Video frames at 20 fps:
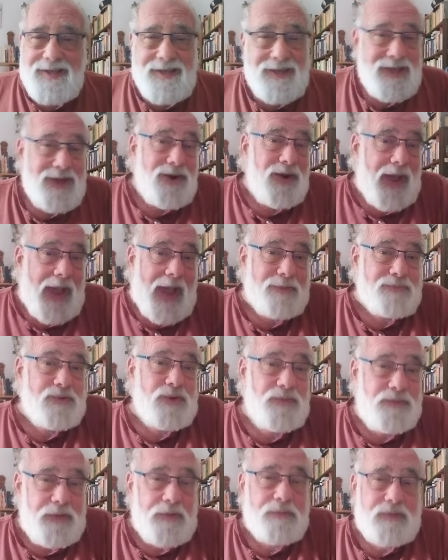you know,
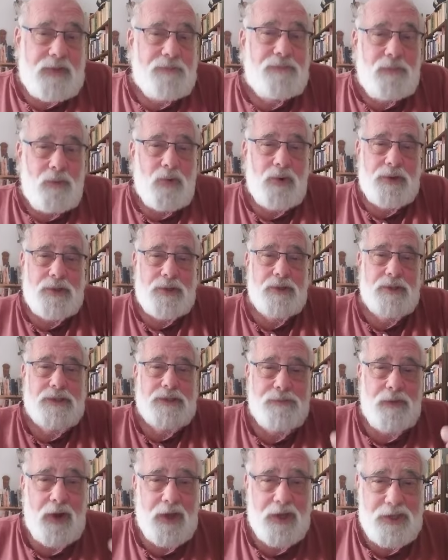after 54 years
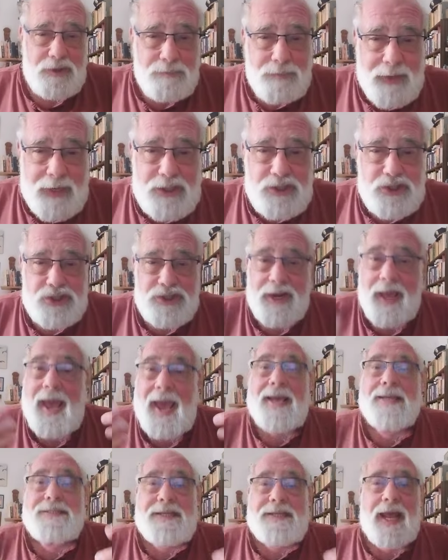of occupation
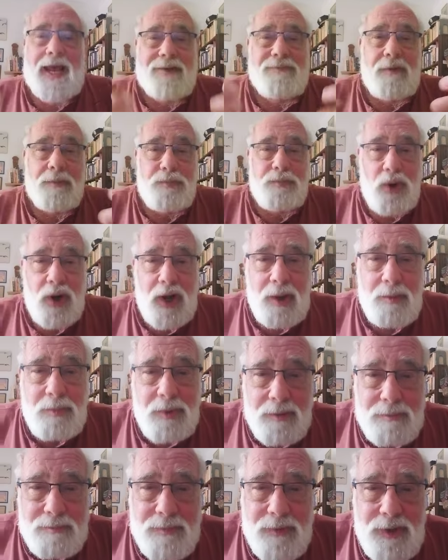has to have a
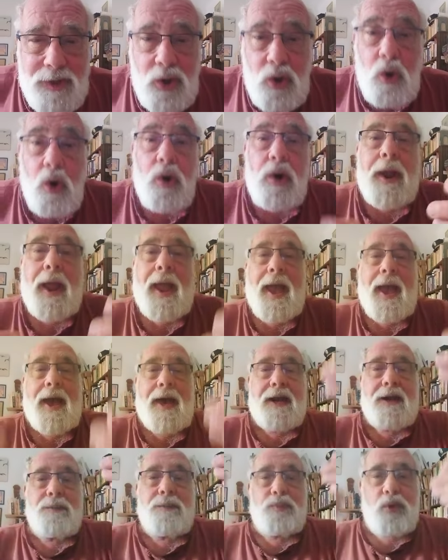problem or
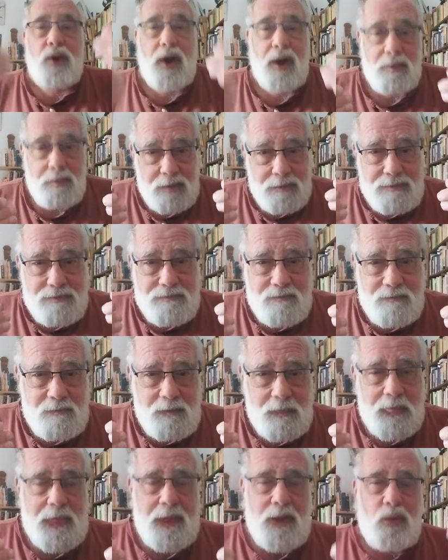had a problem
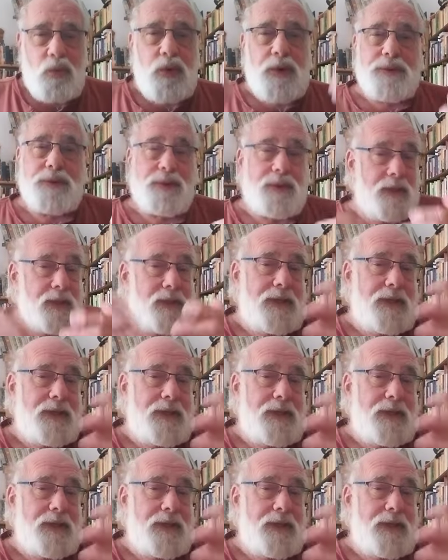with